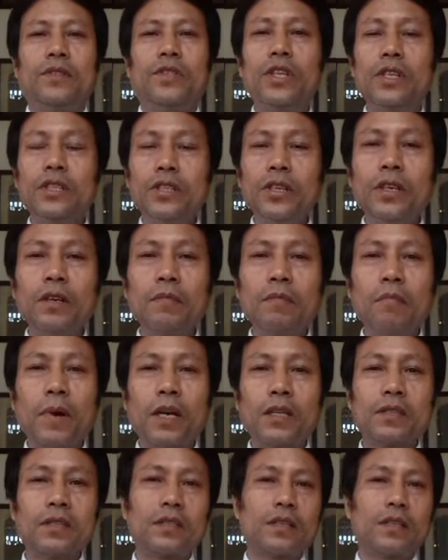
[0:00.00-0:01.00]
teacher
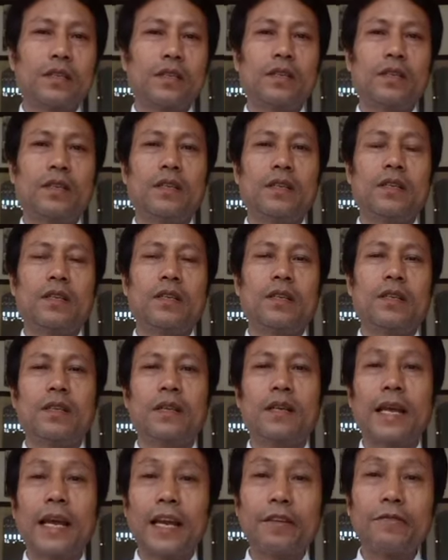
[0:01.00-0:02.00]
must
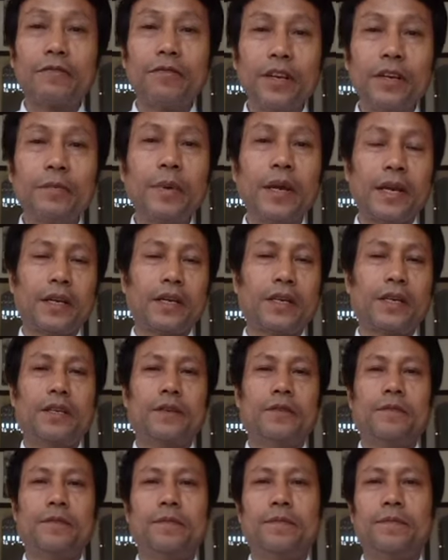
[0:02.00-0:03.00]
get feedback